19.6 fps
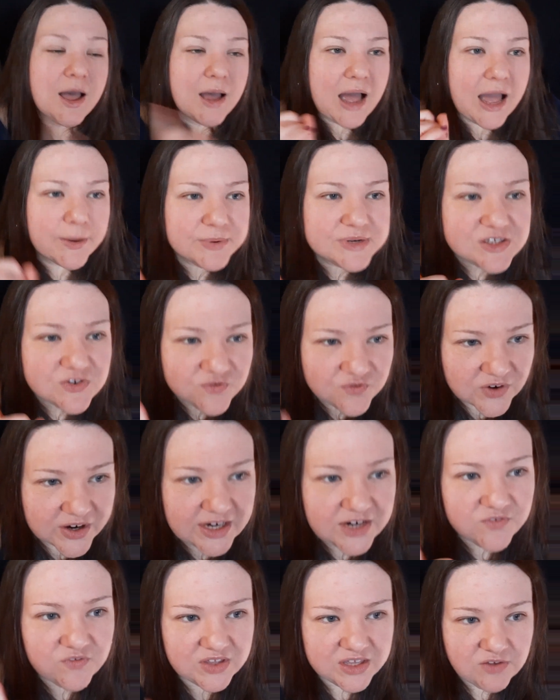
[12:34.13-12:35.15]
I was afraid
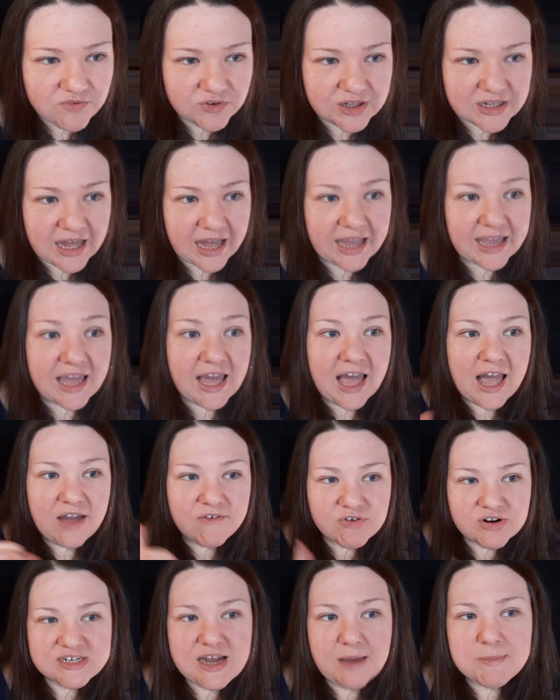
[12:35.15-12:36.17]
of evil eye
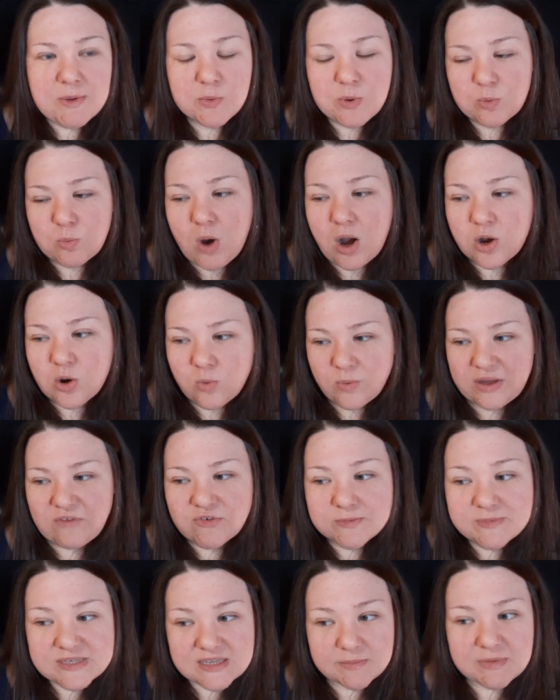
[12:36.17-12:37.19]
every time I would walk away
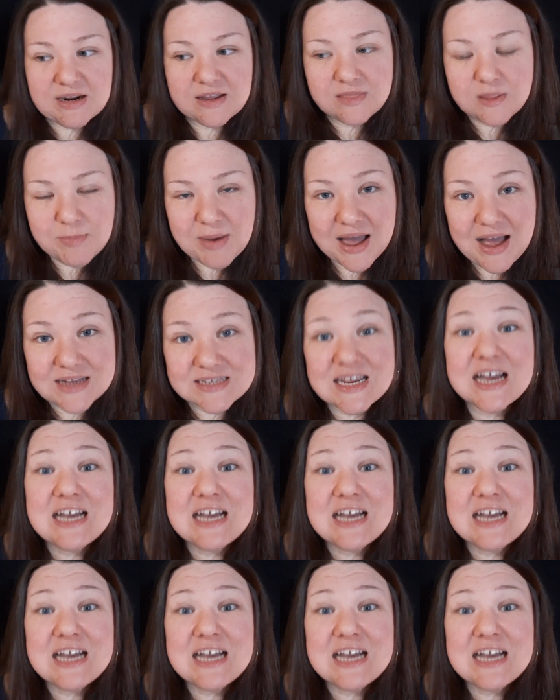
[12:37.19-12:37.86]
from somebody in the past,